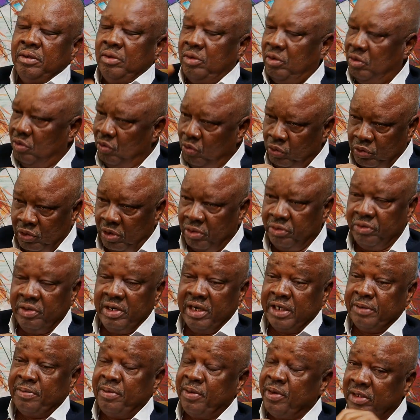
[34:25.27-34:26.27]
With all due
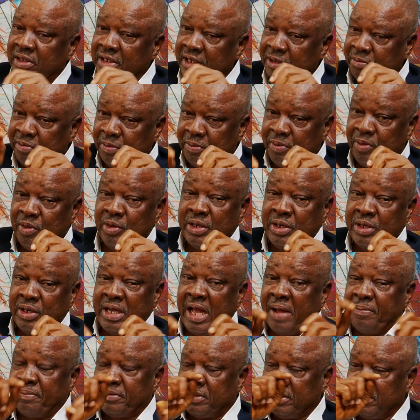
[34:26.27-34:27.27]
respect, because these people
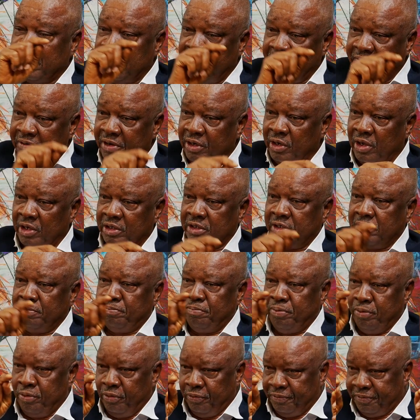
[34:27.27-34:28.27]
kept giving us
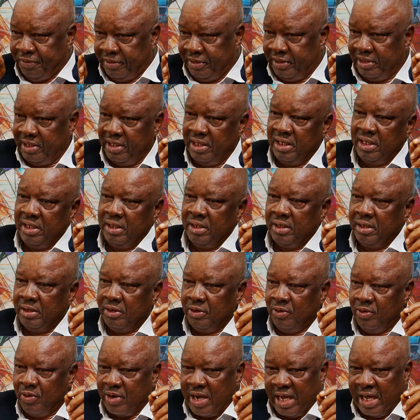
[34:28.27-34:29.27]
proofs.
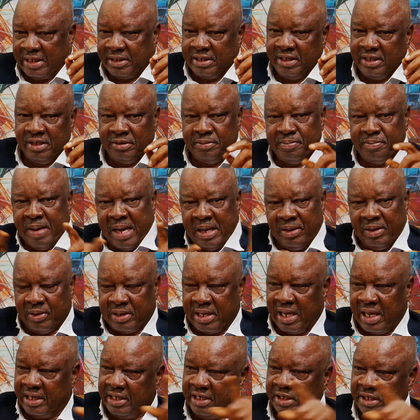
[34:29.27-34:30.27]
Look at this man,
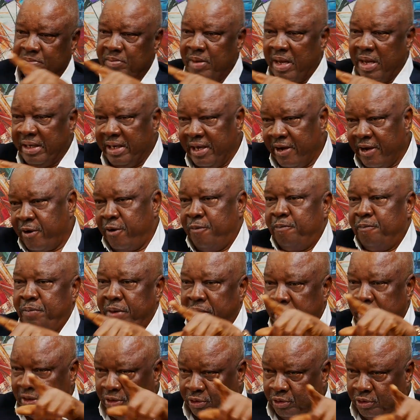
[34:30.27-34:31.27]
look at this man. They
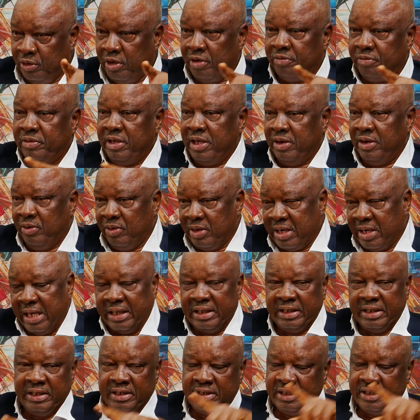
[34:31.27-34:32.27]
compared it up there. Look at
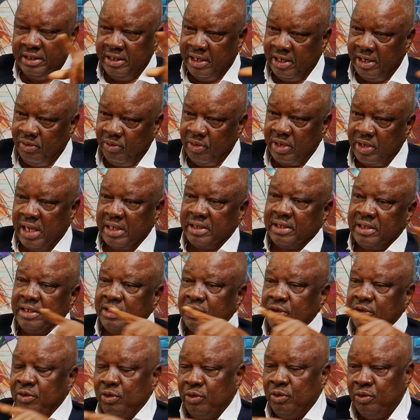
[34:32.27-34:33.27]
his ear, look at his
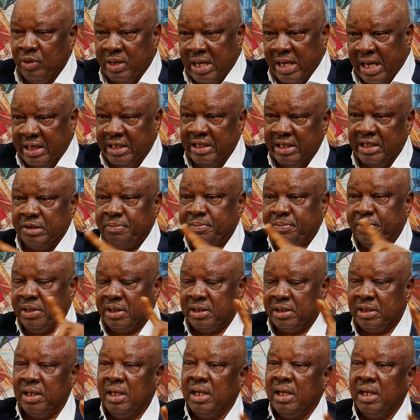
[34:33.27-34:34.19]
nose, look at his speech.